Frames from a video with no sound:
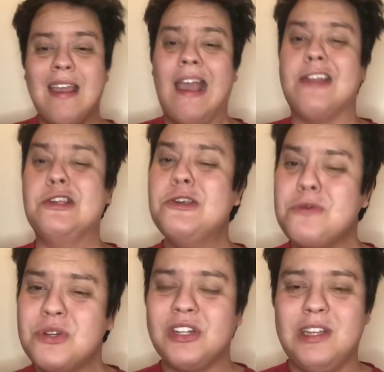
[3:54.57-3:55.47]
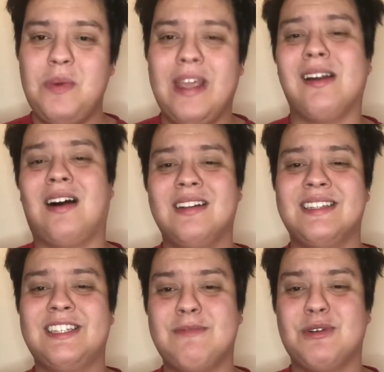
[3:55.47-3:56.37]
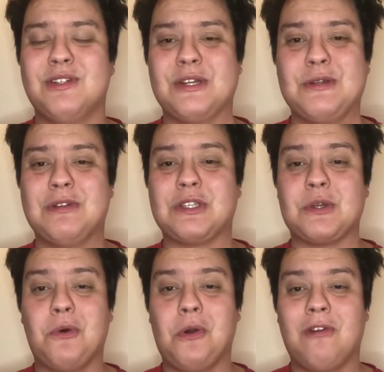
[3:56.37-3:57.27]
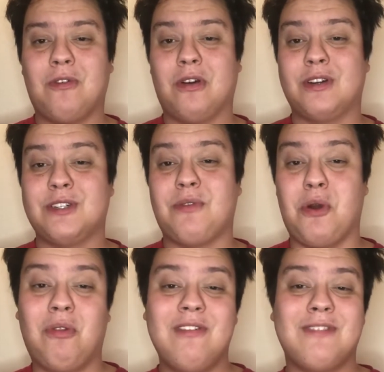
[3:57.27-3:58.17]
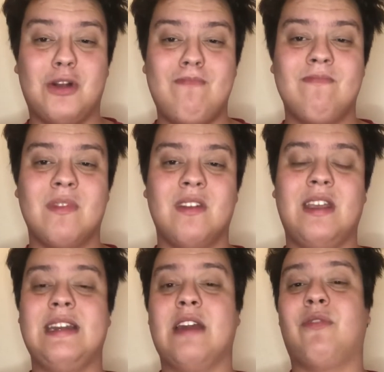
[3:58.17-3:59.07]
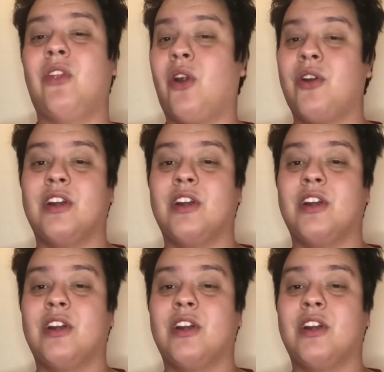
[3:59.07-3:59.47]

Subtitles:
And usually we get Hans Zimmer to do a score for a Christopher Nolan film. He did it for the Dark Knight